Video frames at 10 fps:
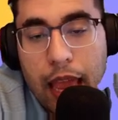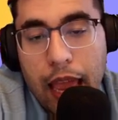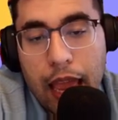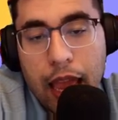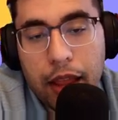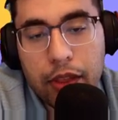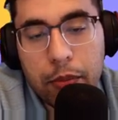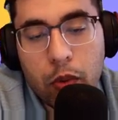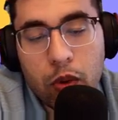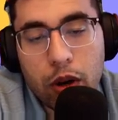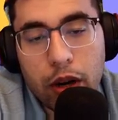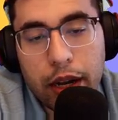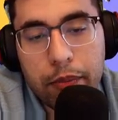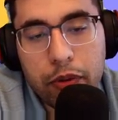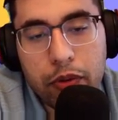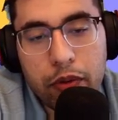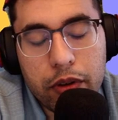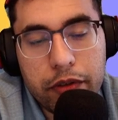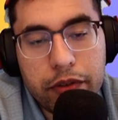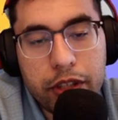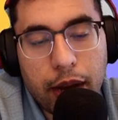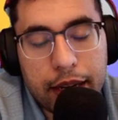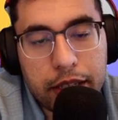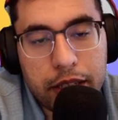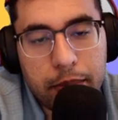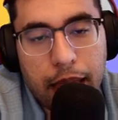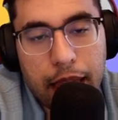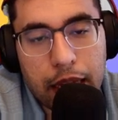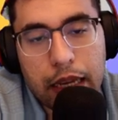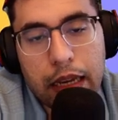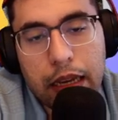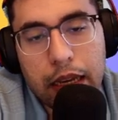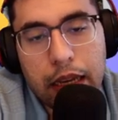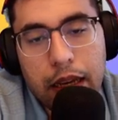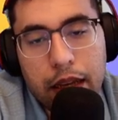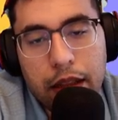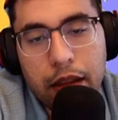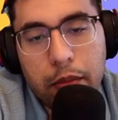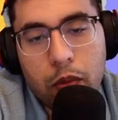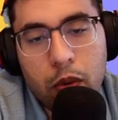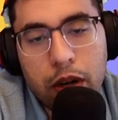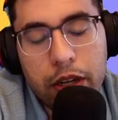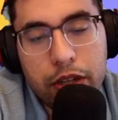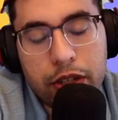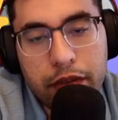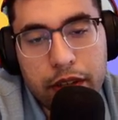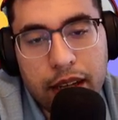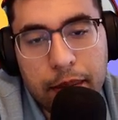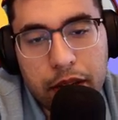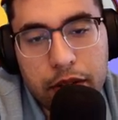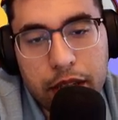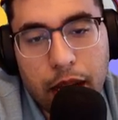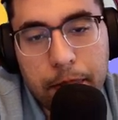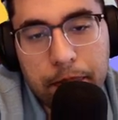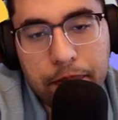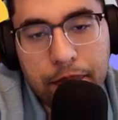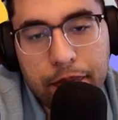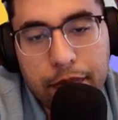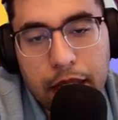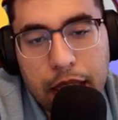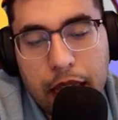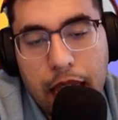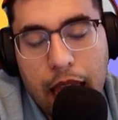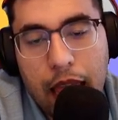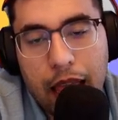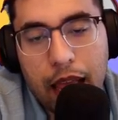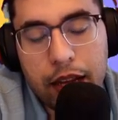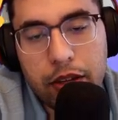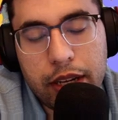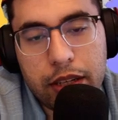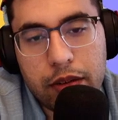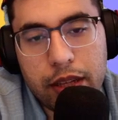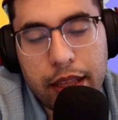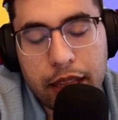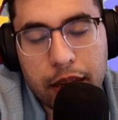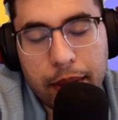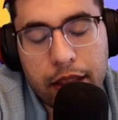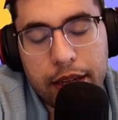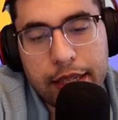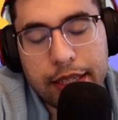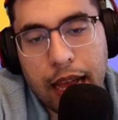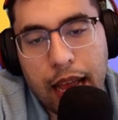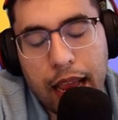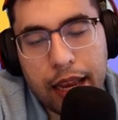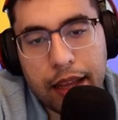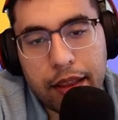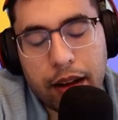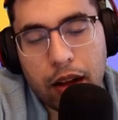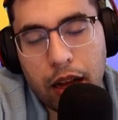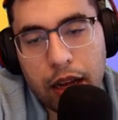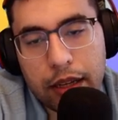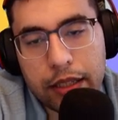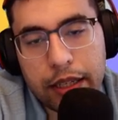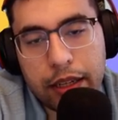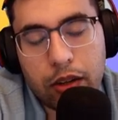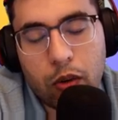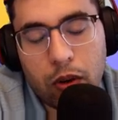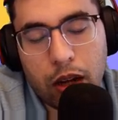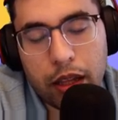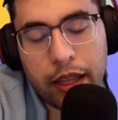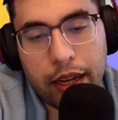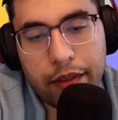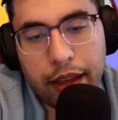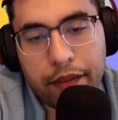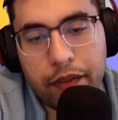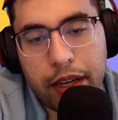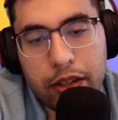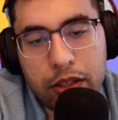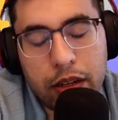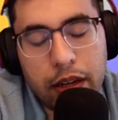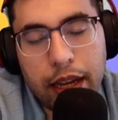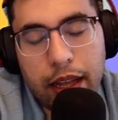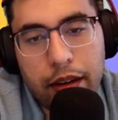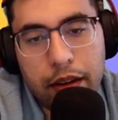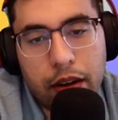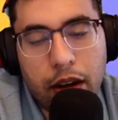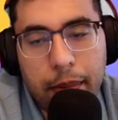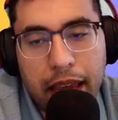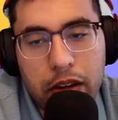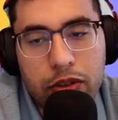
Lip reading: And the more improved UX you make, the more your server time goes up. And you need to really think about the design and the cost and the quality of that feature, and you're going to make